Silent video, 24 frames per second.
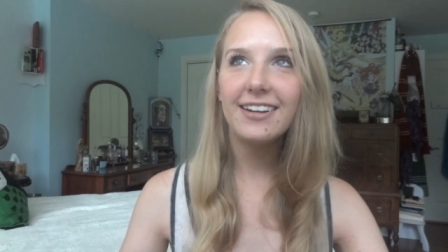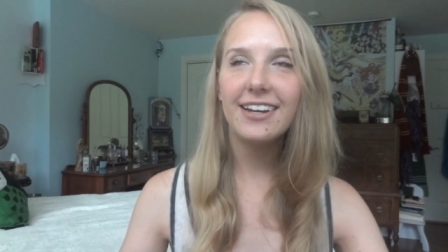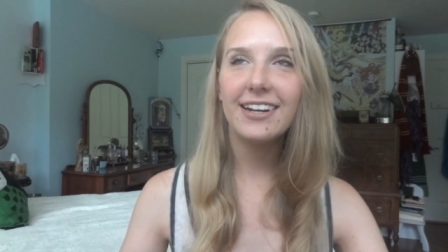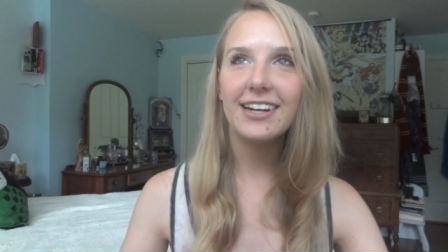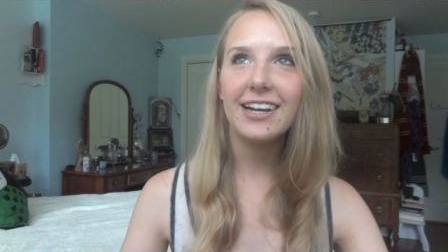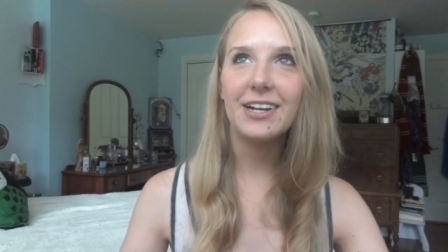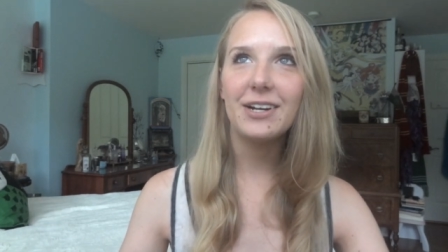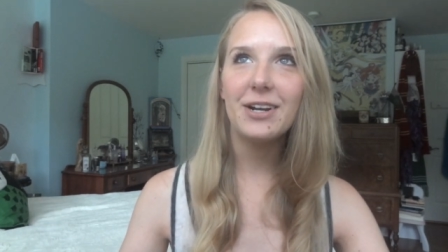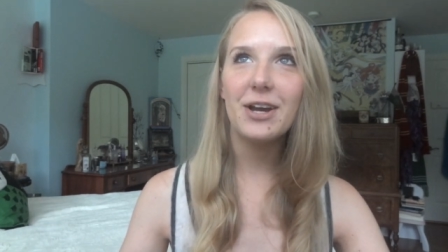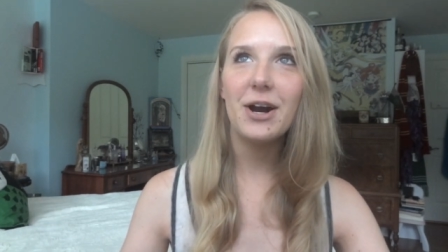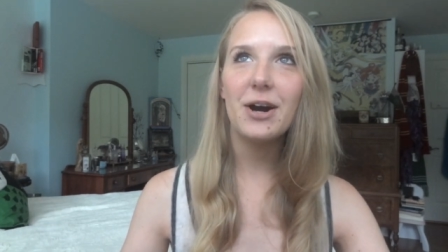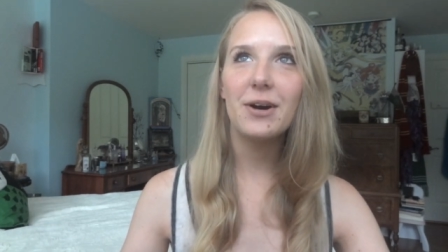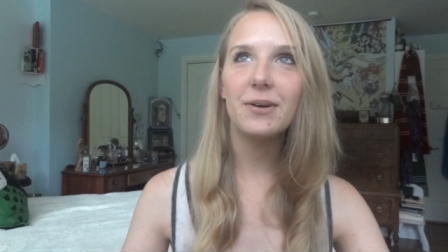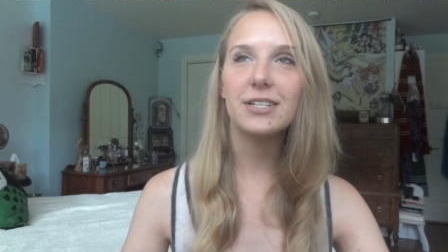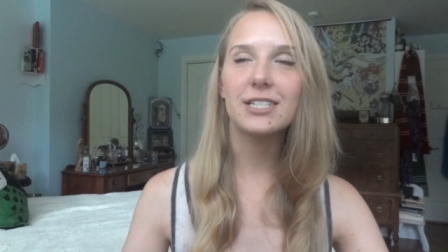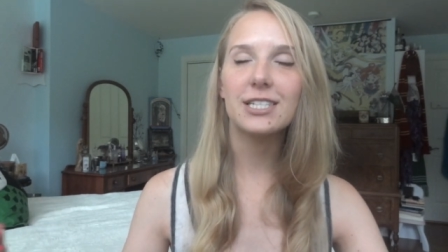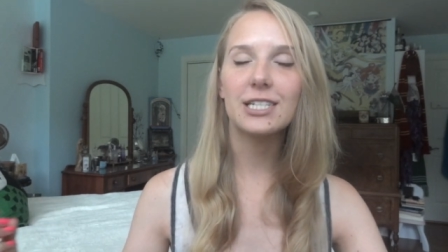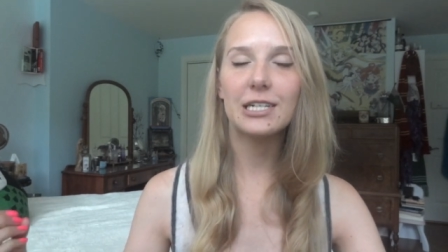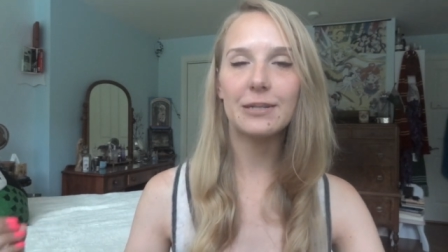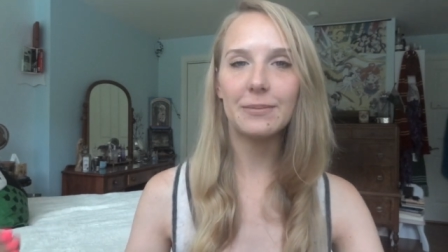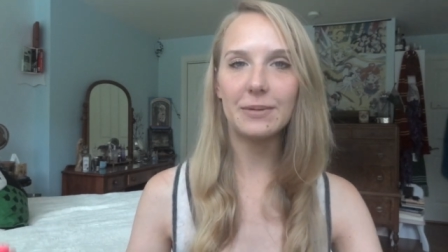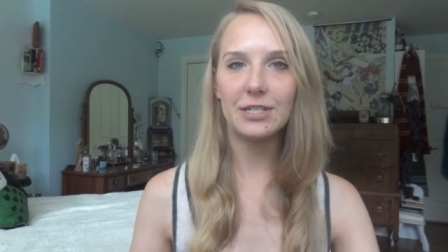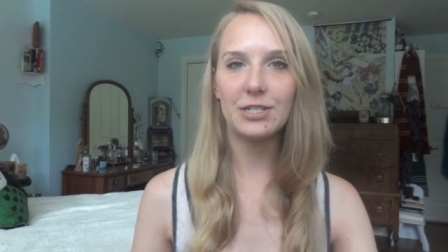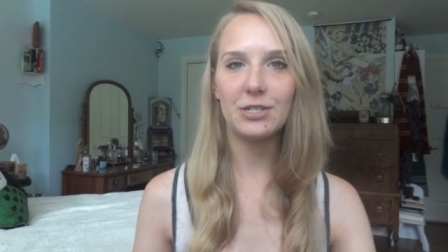and I know
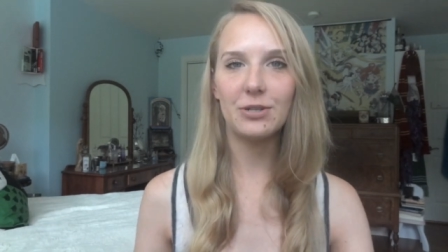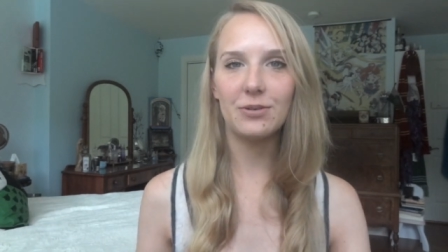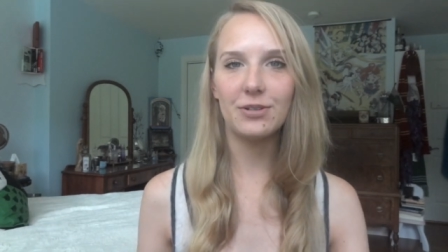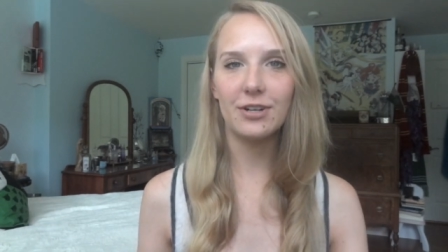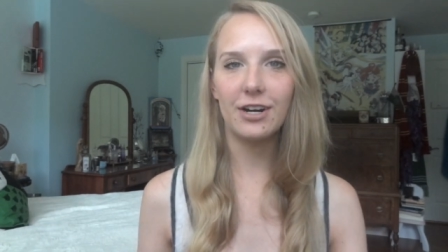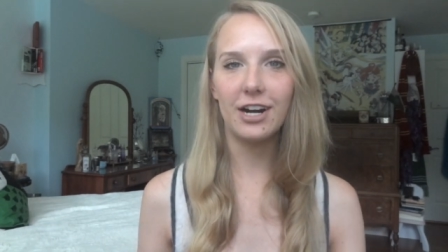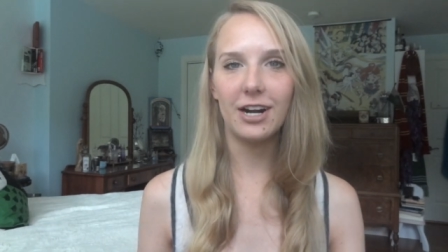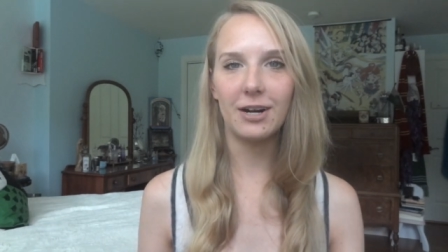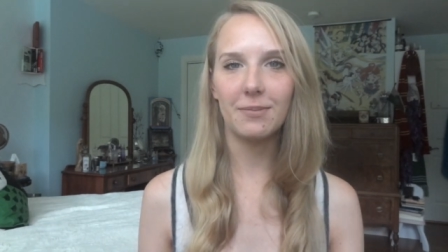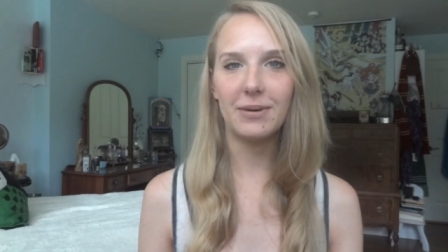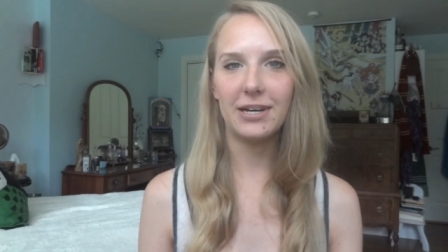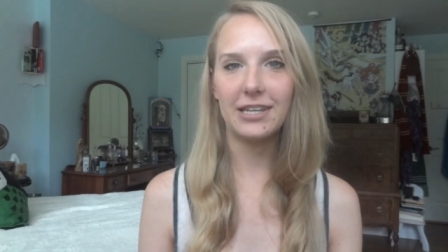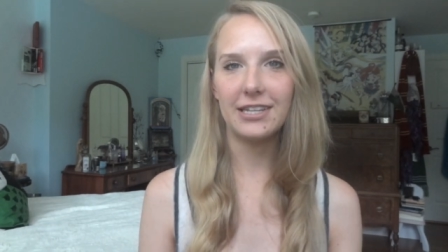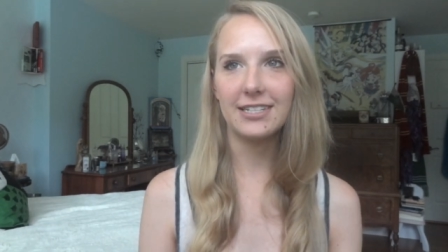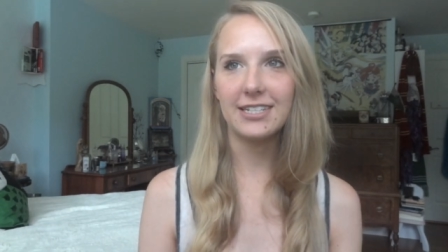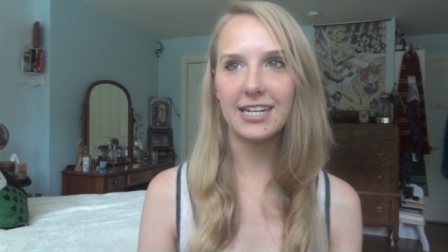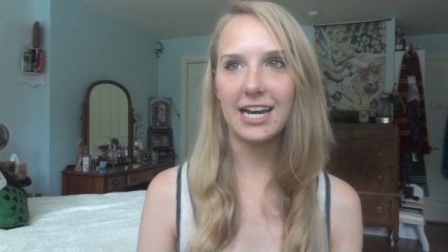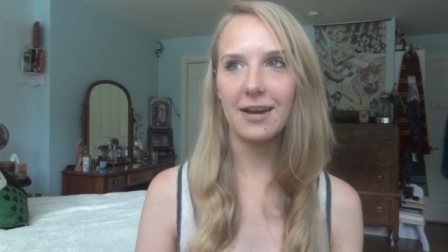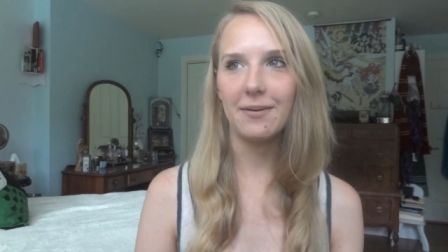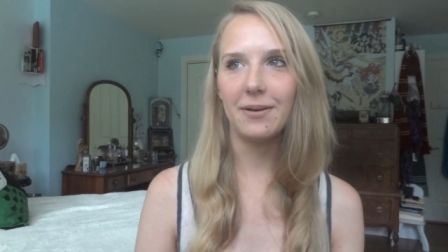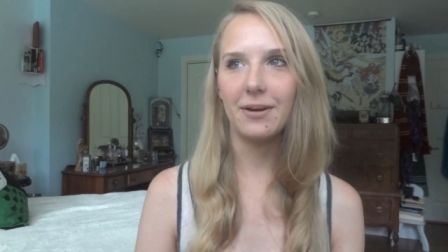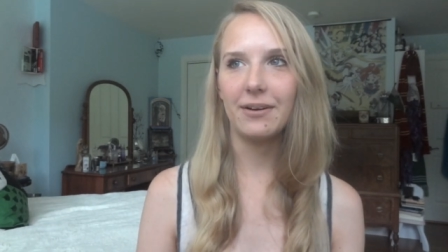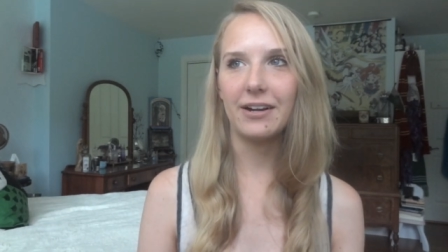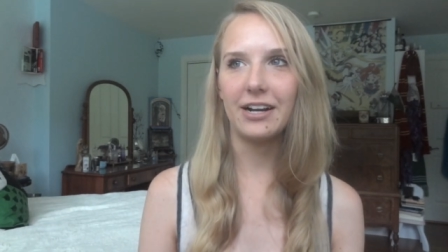it's gonna be too dark by the
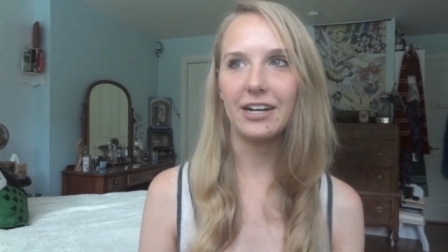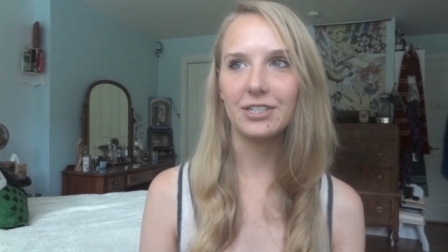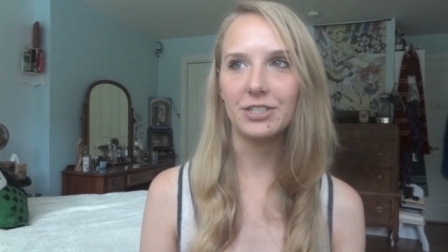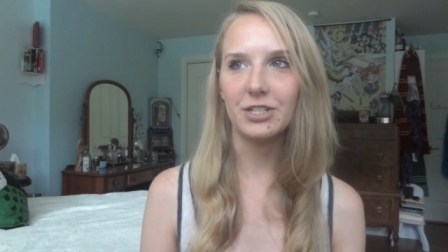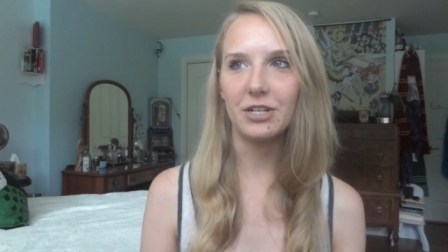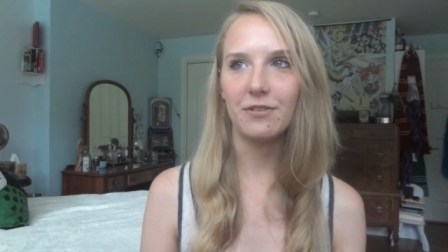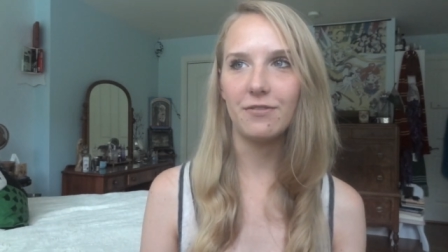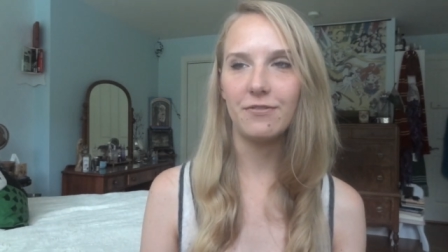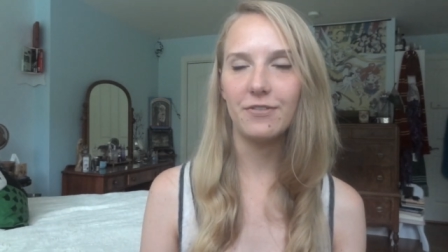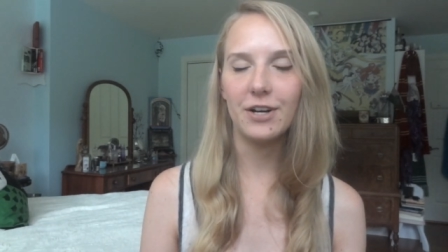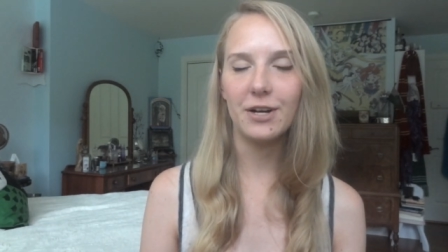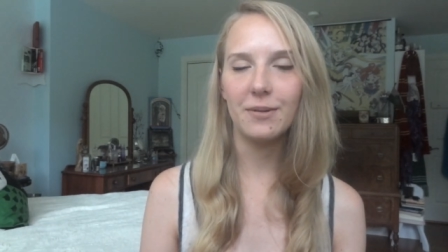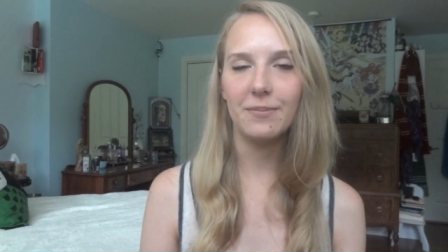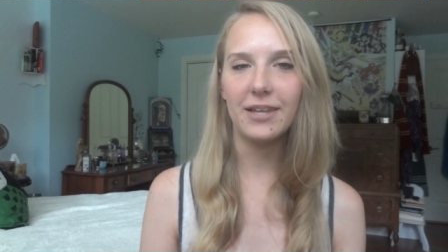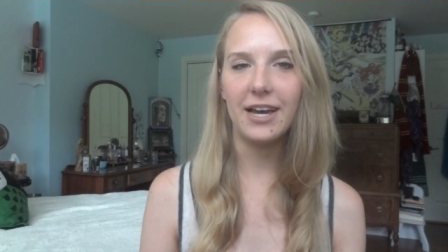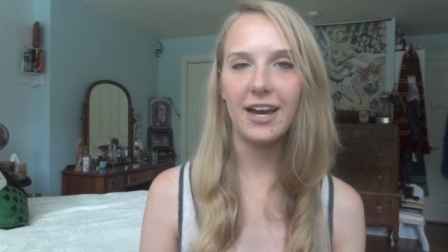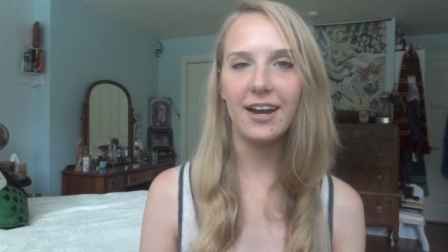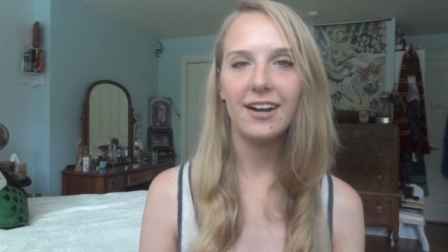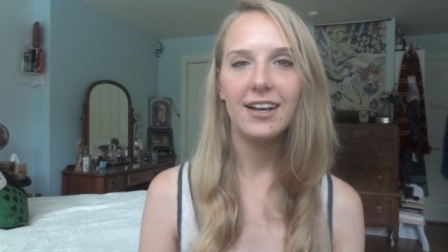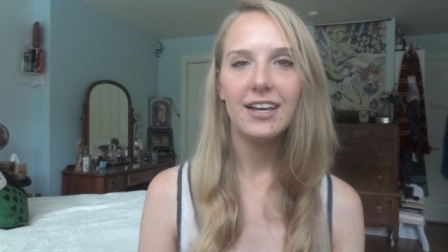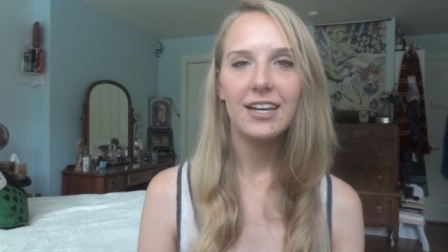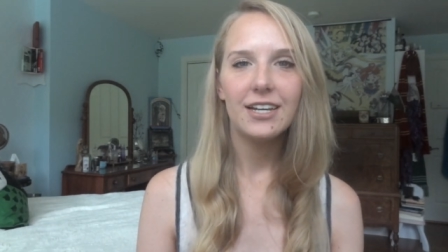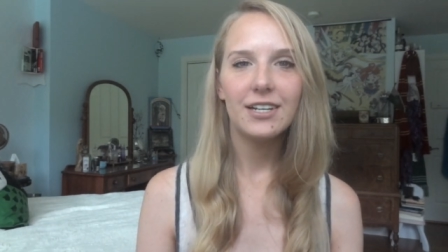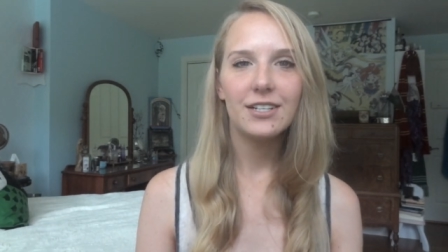time I would actually film
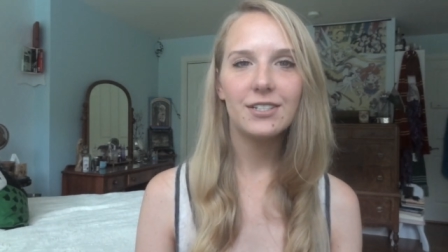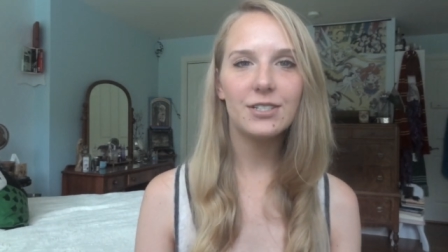that.